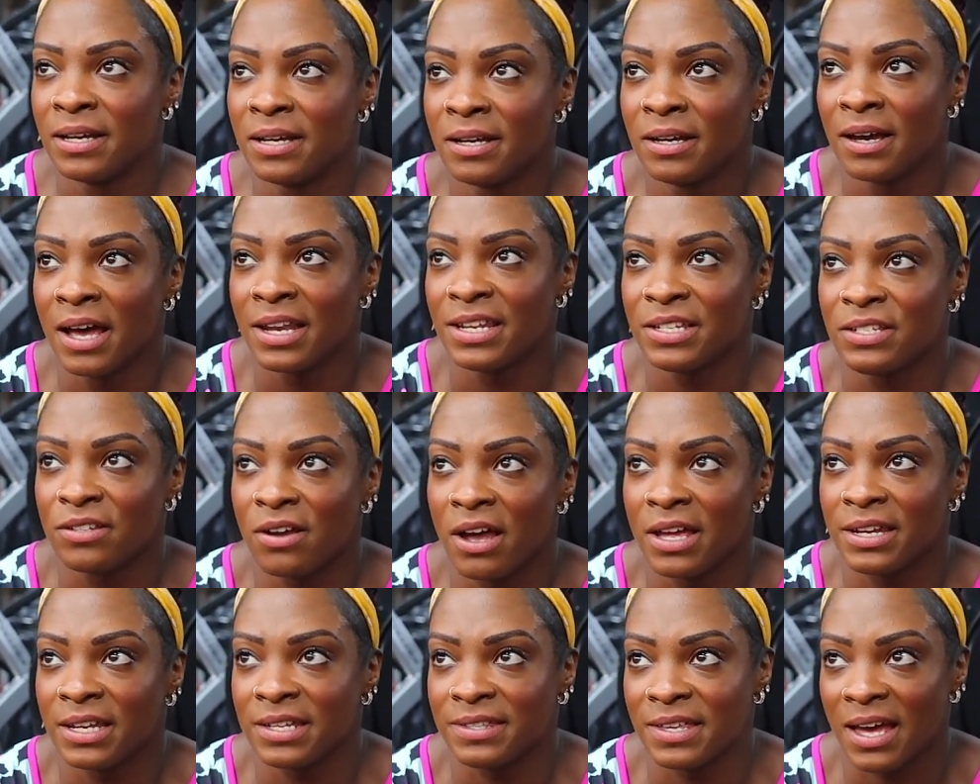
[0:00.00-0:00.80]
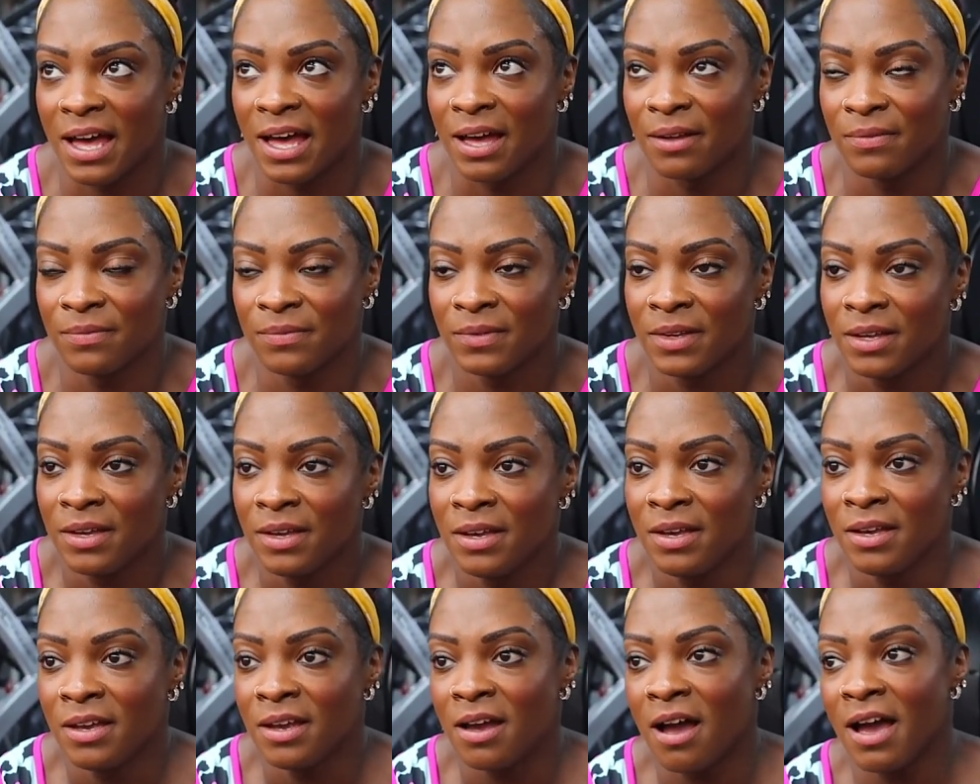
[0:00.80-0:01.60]
I decided that
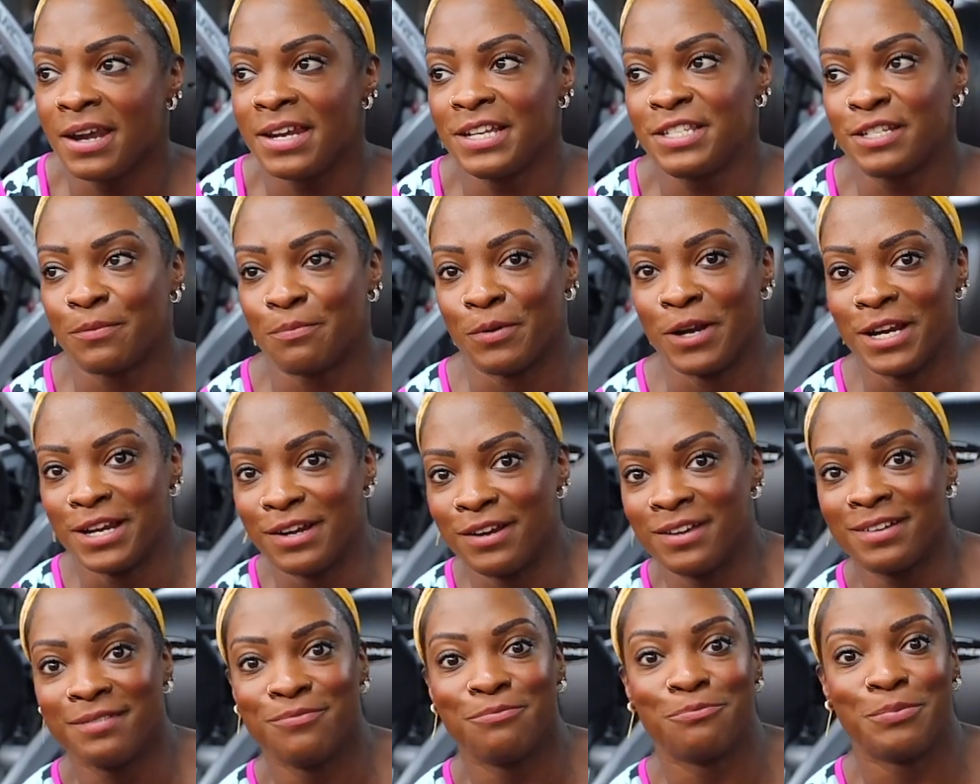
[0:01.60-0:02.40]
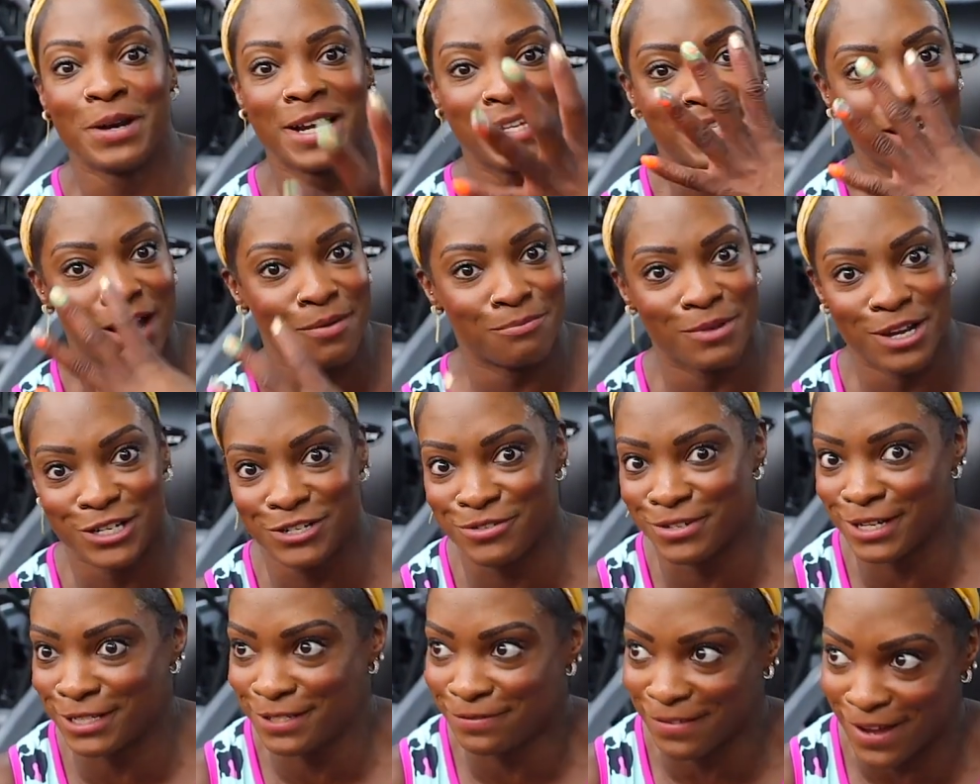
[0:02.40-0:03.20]
I need to bring down my
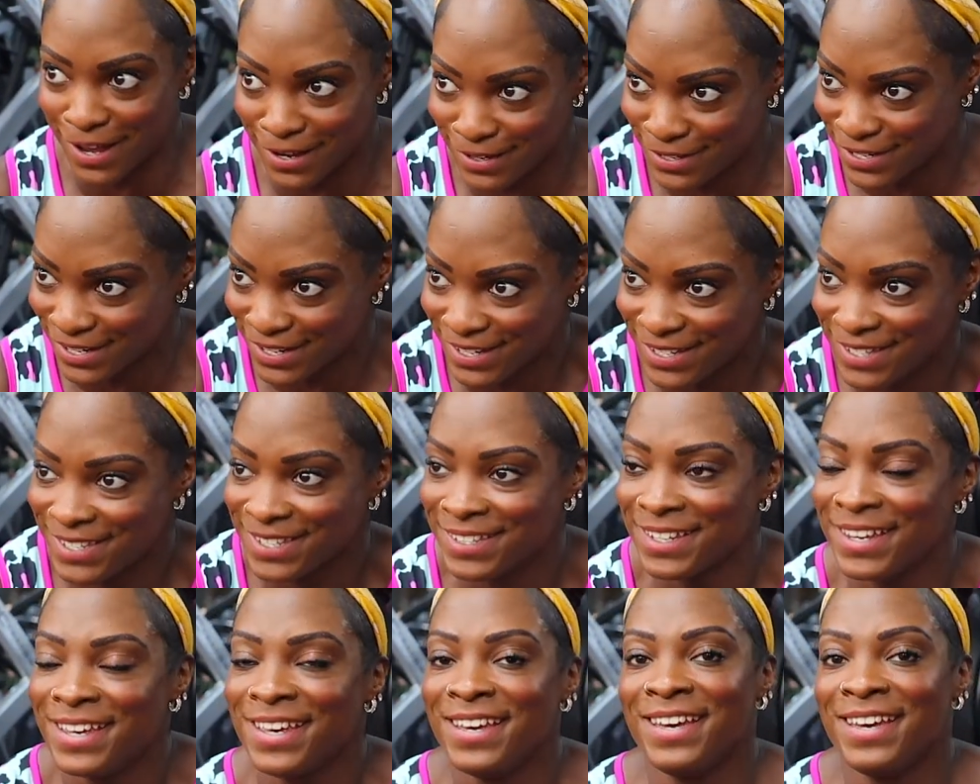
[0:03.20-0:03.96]
stress factors.